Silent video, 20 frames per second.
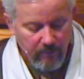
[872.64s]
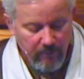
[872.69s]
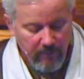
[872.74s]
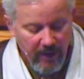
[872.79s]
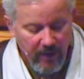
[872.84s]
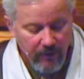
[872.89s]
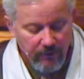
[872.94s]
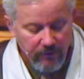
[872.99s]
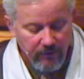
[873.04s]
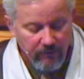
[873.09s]

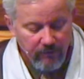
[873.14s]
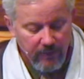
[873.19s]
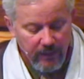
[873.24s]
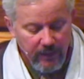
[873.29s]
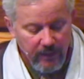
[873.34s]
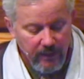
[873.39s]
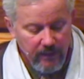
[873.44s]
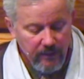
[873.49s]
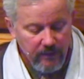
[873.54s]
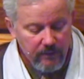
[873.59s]

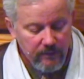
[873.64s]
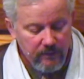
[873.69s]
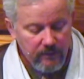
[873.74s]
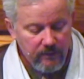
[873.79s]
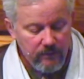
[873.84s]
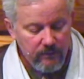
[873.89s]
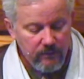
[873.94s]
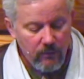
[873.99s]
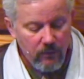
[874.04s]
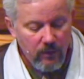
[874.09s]
bountifully,
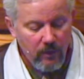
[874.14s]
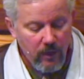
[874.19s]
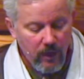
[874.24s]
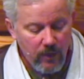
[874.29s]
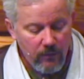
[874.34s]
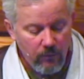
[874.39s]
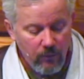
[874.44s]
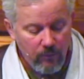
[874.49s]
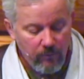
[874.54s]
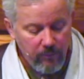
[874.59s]
well,
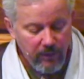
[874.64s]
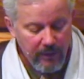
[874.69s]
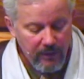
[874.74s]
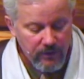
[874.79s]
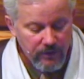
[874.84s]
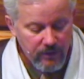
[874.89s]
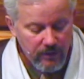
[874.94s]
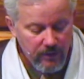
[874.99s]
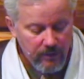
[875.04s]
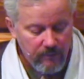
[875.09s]
God will
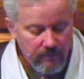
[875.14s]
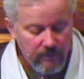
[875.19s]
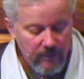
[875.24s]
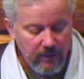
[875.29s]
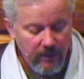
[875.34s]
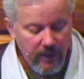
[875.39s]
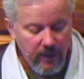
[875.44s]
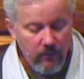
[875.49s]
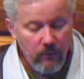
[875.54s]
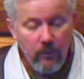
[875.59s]
bless them
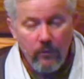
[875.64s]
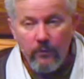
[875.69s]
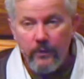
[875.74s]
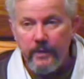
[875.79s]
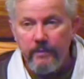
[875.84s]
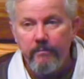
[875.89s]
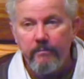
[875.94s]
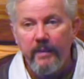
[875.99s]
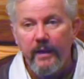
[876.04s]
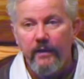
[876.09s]
and they will
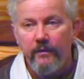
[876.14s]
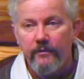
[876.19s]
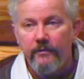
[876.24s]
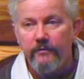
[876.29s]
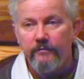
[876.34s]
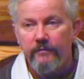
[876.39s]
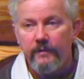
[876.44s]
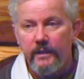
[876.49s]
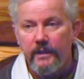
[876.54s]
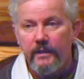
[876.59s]
reap
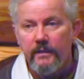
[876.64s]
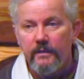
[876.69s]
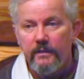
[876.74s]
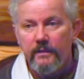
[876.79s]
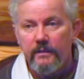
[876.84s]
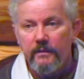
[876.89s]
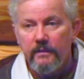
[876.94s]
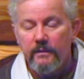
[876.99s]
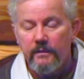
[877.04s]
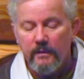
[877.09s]
bountifully.
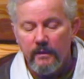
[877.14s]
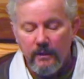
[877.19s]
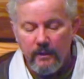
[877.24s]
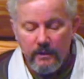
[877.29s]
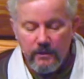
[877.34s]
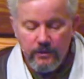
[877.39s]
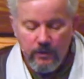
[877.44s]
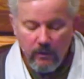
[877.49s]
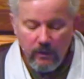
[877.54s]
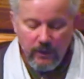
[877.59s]

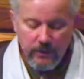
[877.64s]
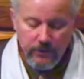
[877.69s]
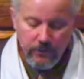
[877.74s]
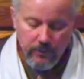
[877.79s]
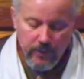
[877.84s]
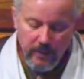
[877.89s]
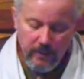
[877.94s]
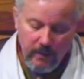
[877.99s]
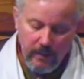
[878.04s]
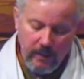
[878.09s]
So
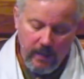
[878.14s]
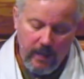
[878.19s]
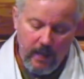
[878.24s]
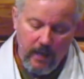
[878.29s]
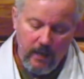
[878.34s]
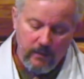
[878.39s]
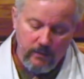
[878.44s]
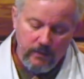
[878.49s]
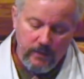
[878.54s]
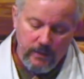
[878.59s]
let's read the
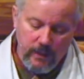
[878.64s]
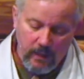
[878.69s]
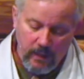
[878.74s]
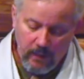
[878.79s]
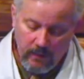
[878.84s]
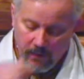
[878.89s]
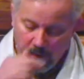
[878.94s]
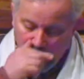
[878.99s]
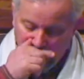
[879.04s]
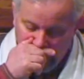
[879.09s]
account in
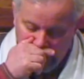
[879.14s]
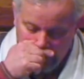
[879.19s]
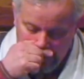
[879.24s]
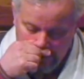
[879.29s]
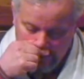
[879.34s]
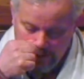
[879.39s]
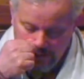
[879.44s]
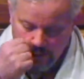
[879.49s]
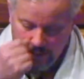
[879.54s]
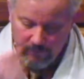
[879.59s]
2
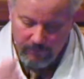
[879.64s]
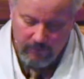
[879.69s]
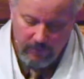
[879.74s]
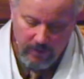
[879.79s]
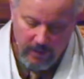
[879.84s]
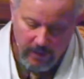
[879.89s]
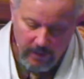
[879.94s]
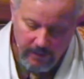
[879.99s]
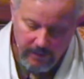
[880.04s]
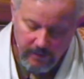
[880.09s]
Corinthians chapter
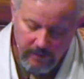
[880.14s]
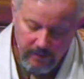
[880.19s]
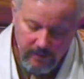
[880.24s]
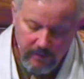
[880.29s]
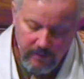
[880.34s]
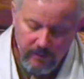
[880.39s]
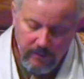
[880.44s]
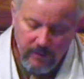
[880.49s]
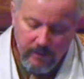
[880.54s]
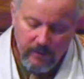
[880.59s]
9
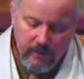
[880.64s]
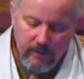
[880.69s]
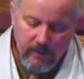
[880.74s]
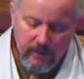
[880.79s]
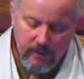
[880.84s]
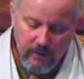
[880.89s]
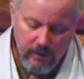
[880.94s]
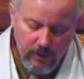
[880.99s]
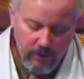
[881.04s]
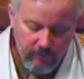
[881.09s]

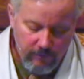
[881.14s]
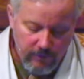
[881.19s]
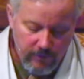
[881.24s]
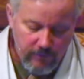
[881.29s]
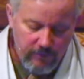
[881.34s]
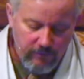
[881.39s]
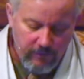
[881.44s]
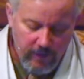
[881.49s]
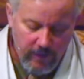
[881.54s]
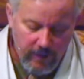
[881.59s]
and
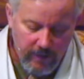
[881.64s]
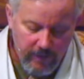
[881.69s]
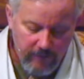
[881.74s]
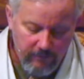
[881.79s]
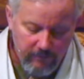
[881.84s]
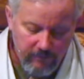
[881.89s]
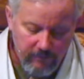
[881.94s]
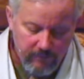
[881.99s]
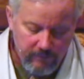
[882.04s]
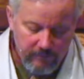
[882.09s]
verse
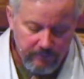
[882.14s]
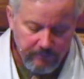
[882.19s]
5.